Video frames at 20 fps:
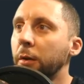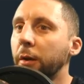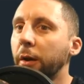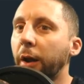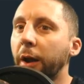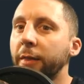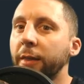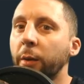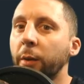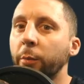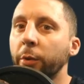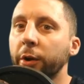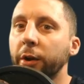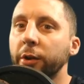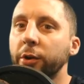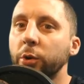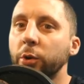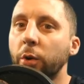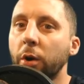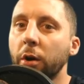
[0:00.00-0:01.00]
and then we're going to
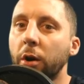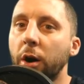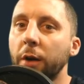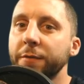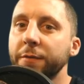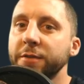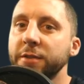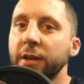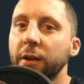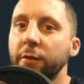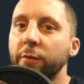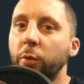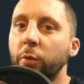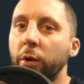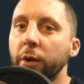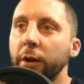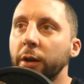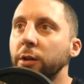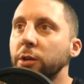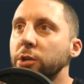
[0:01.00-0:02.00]
do our offset of
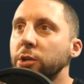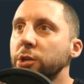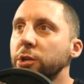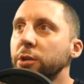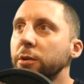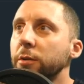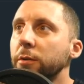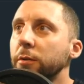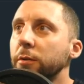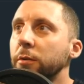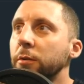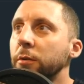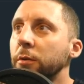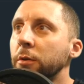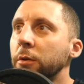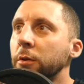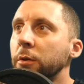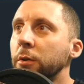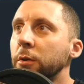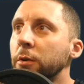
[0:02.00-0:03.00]
1 inch.
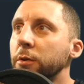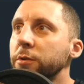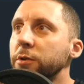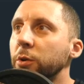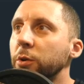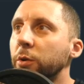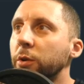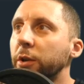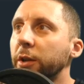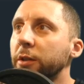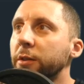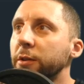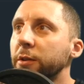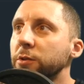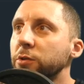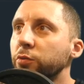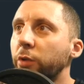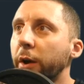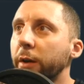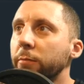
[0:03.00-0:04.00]
So click this
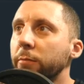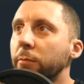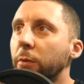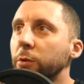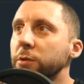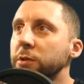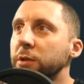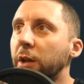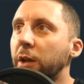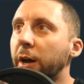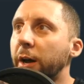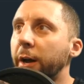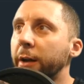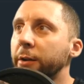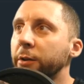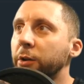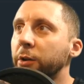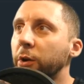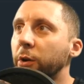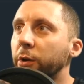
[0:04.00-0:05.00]
rightmost
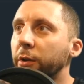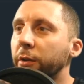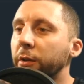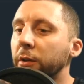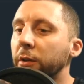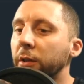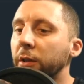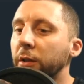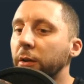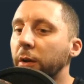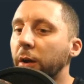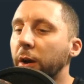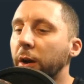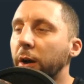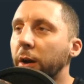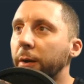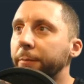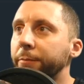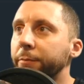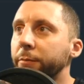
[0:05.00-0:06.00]
line, go to
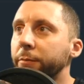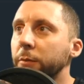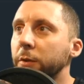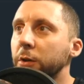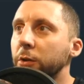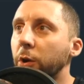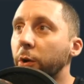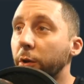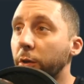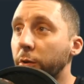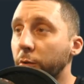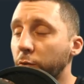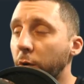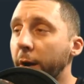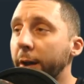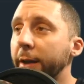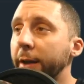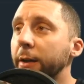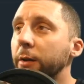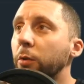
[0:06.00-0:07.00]
the
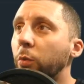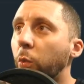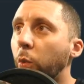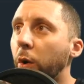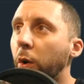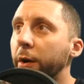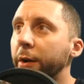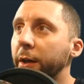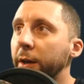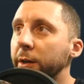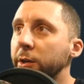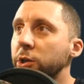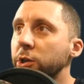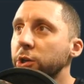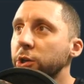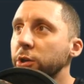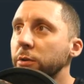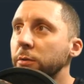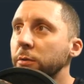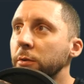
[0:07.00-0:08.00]
right 1
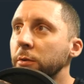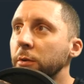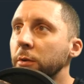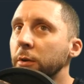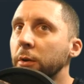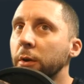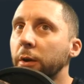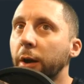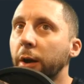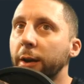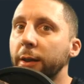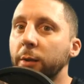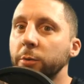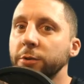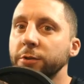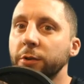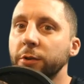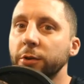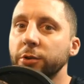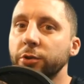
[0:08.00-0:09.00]
inch, and then we'll
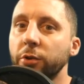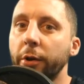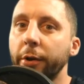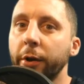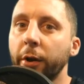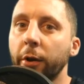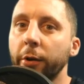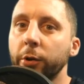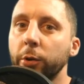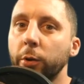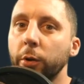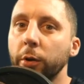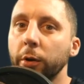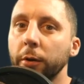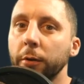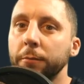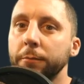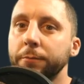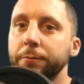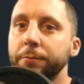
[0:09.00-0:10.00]
start drawing our door.
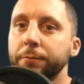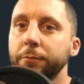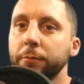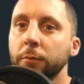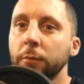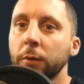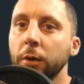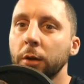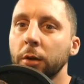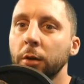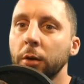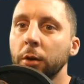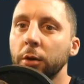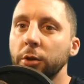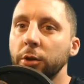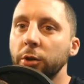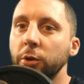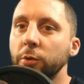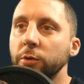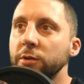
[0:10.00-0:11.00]

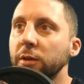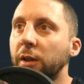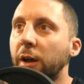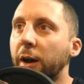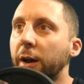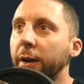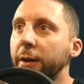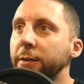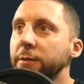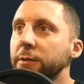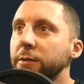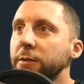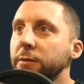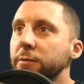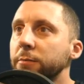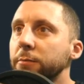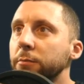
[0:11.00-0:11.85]
Use lines.